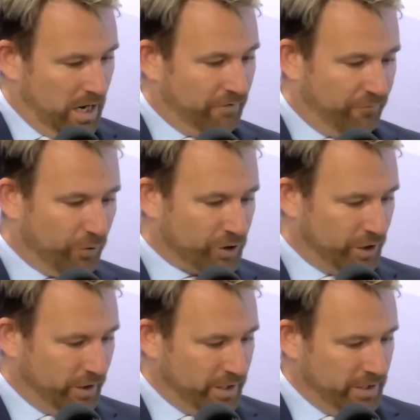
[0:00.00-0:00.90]

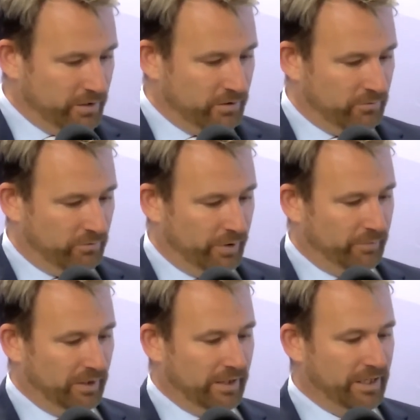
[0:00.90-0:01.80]
Unfortunately, we
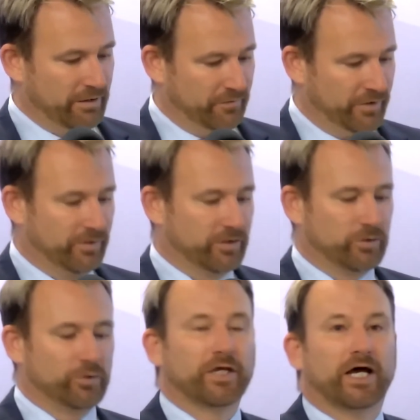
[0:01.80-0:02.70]
believe that the
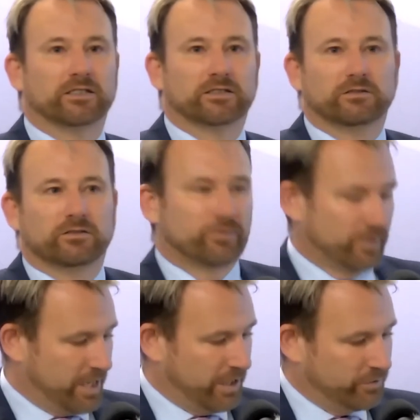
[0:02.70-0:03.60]

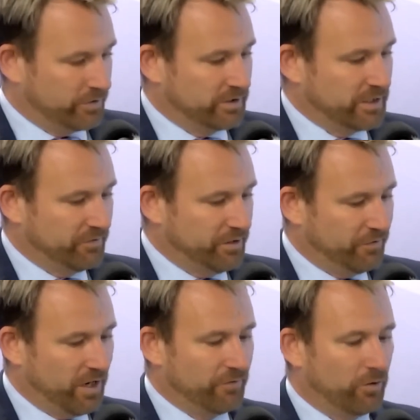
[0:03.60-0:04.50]

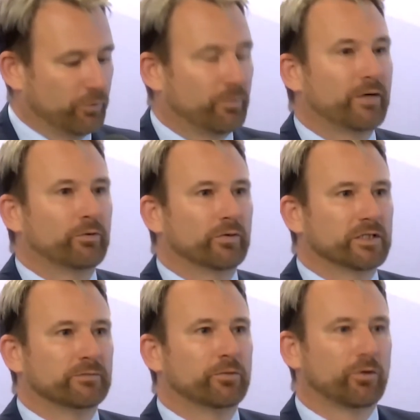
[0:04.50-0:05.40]
2,375 older people we
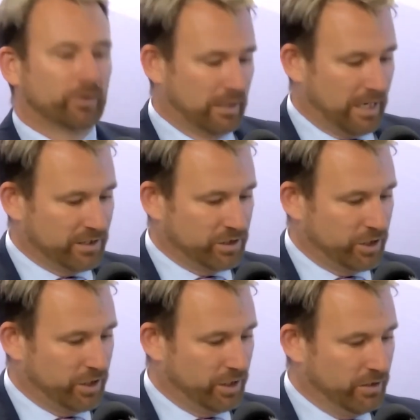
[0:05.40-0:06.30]
supported last
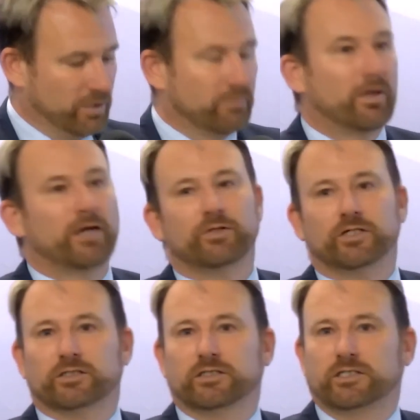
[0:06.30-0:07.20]
year may be
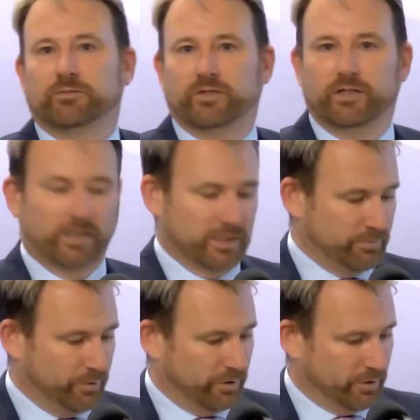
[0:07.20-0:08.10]
just the tip of the
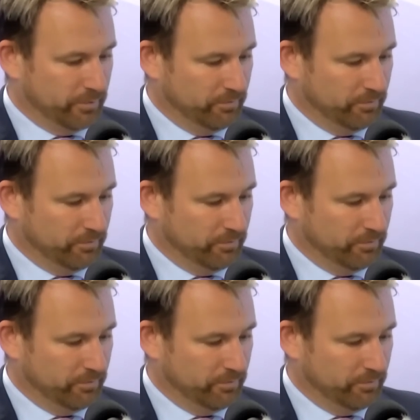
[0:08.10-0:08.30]
iceberg.